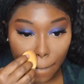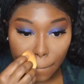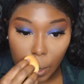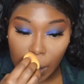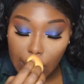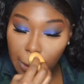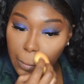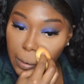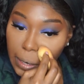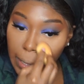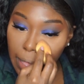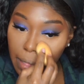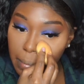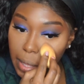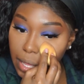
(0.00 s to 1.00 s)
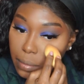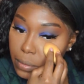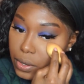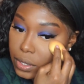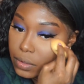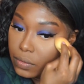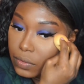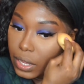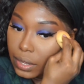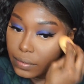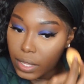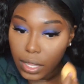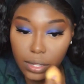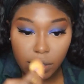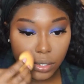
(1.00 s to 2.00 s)
But I don't think I paid more than
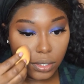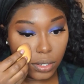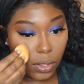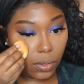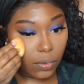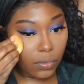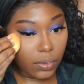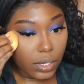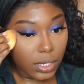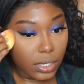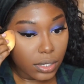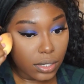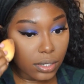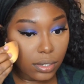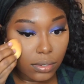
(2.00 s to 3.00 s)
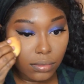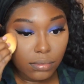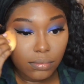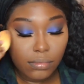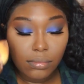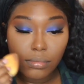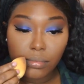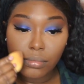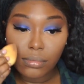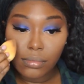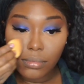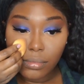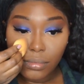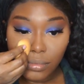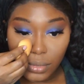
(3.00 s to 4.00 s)
$5. Hopefully it's
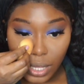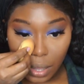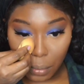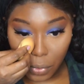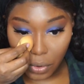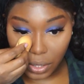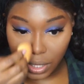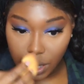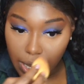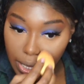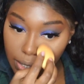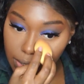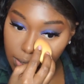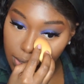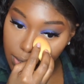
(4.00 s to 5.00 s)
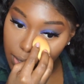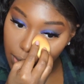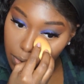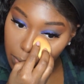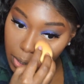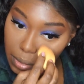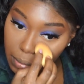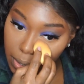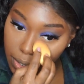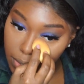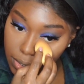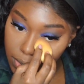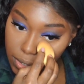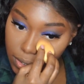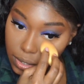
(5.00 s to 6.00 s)
not more than that because then that'll be
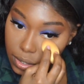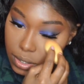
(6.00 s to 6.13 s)
embarrassing.